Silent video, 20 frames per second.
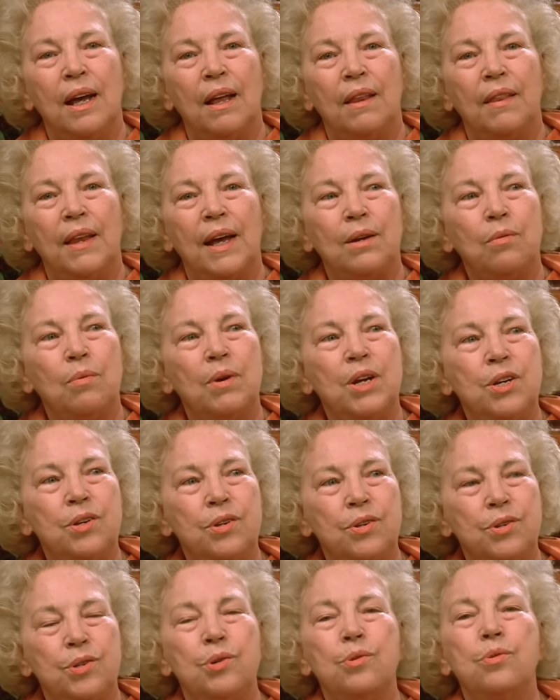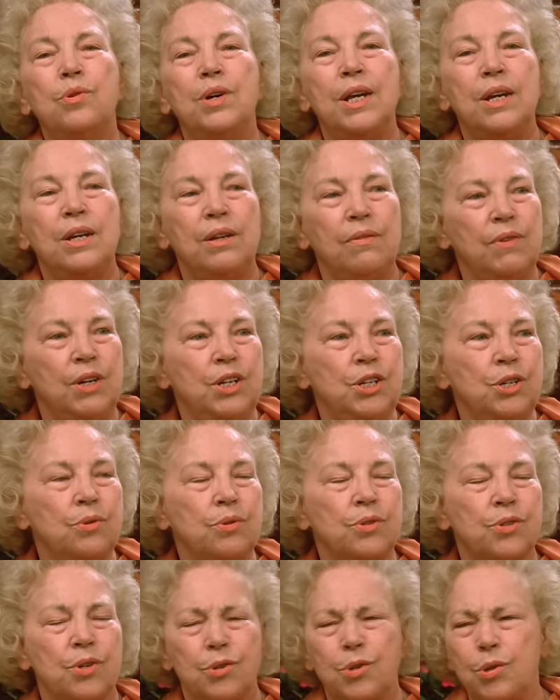That when two
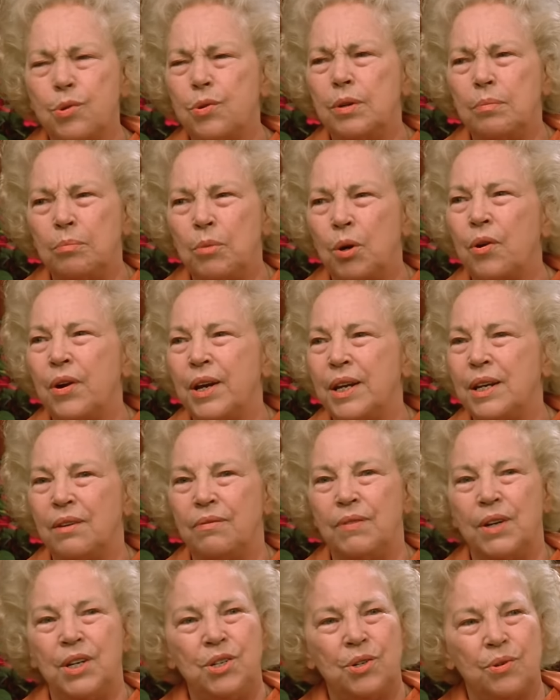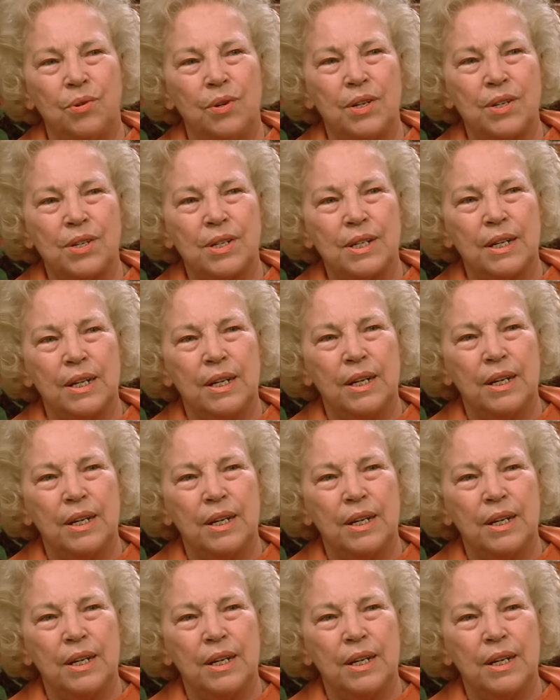individuals or two or more individuals